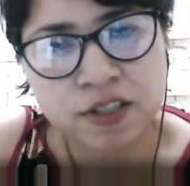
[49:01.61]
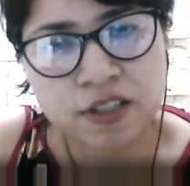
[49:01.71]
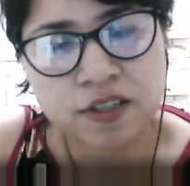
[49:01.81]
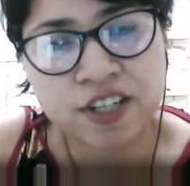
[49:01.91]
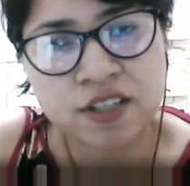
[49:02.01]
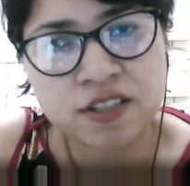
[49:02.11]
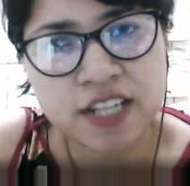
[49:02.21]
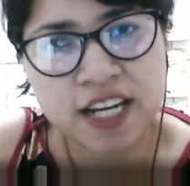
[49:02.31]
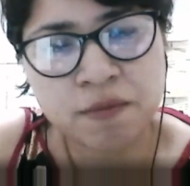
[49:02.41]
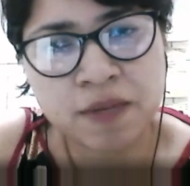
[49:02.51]
written
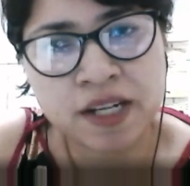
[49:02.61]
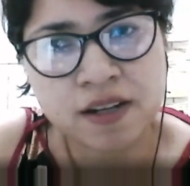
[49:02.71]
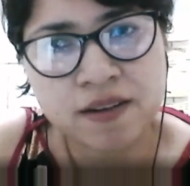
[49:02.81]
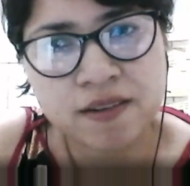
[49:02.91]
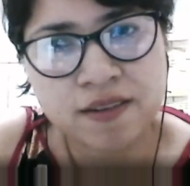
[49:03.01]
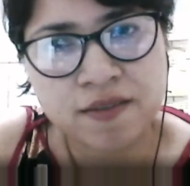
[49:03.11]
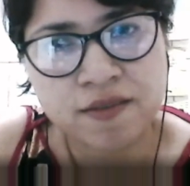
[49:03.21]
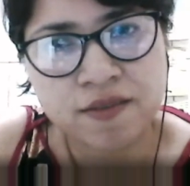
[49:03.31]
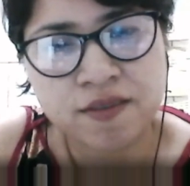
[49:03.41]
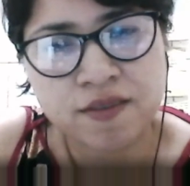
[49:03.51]
statement,
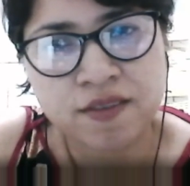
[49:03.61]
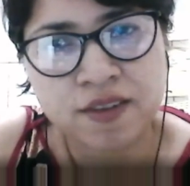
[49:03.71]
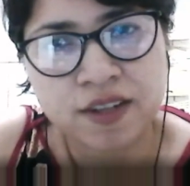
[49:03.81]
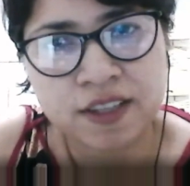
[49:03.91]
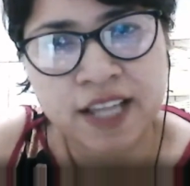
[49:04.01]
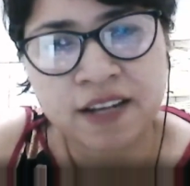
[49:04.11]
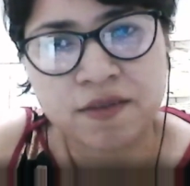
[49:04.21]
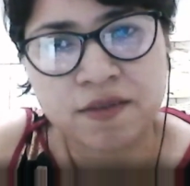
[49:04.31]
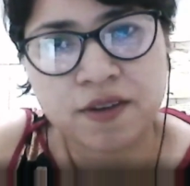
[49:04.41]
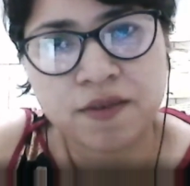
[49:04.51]
then
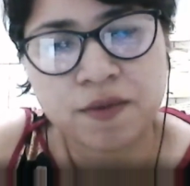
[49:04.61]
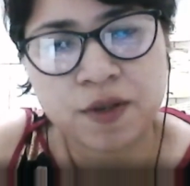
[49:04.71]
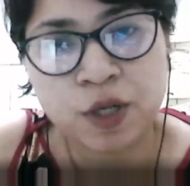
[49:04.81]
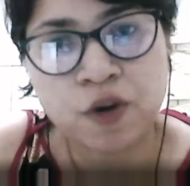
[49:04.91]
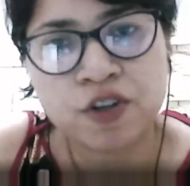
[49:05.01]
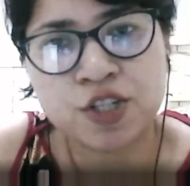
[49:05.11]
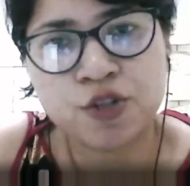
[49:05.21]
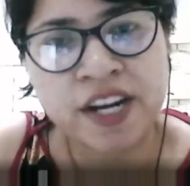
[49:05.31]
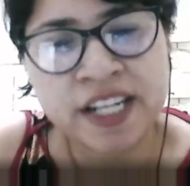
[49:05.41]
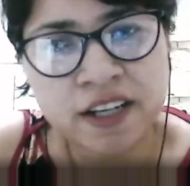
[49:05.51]
your
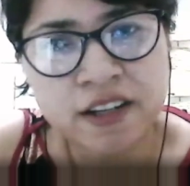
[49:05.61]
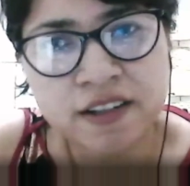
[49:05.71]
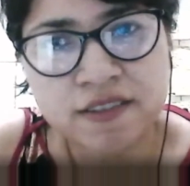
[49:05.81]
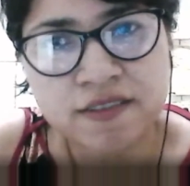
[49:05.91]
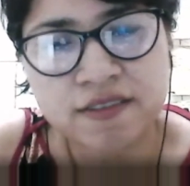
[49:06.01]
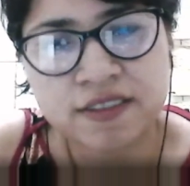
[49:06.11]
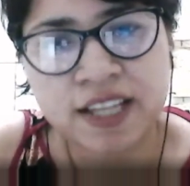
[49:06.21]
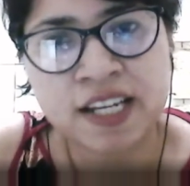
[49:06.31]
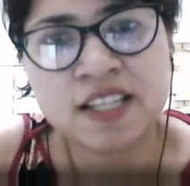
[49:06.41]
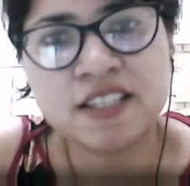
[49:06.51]
rejoinder, then
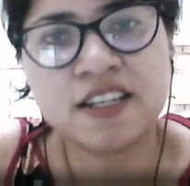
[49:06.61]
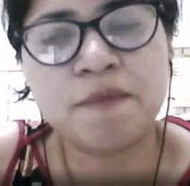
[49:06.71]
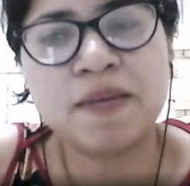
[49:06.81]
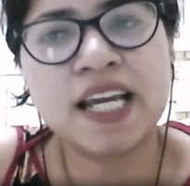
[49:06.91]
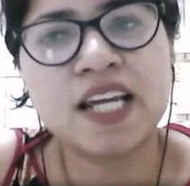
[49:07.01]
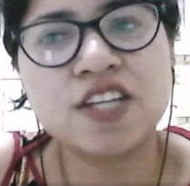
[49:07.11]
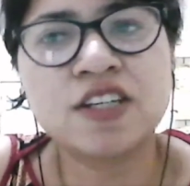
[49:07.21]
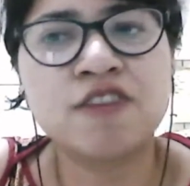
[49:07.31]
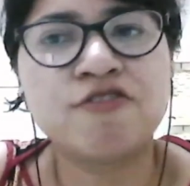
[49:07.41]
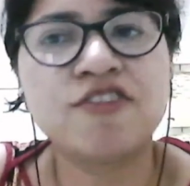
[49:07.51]
his
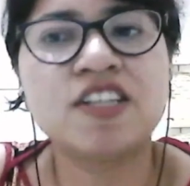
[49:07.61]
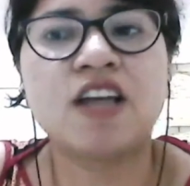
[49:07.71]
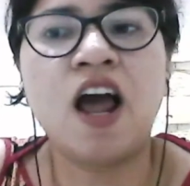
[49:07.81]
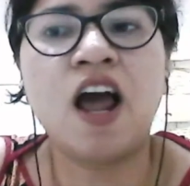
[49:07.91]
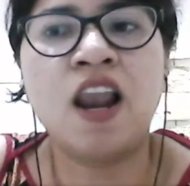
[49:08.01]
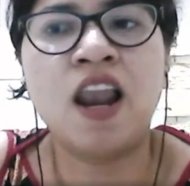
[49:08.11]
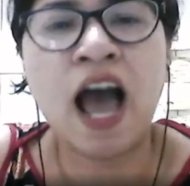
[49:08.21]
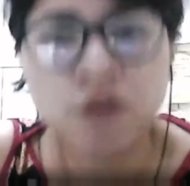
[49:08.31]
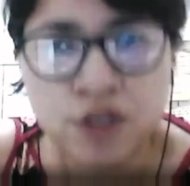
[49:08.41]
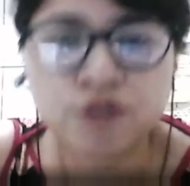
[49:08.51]
replication if he is
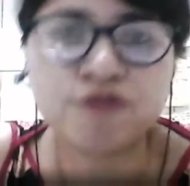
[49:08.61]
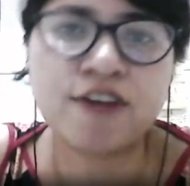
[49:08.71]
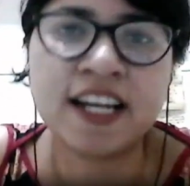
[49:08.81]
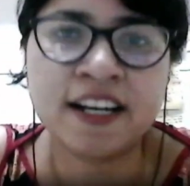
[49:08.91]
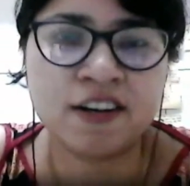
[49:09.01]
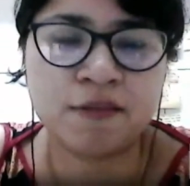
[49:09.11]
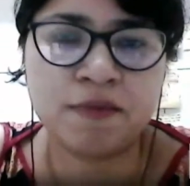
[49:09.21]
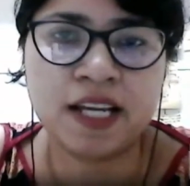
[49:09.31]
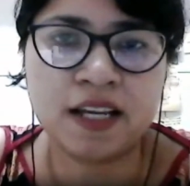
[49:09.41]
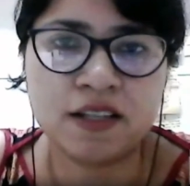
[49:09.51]
allowed to file in
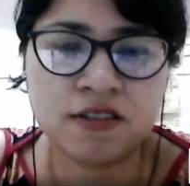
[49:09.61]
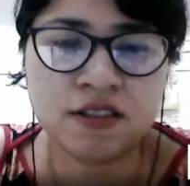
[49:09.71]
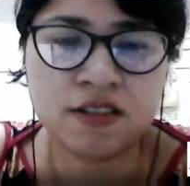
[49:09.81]
replication.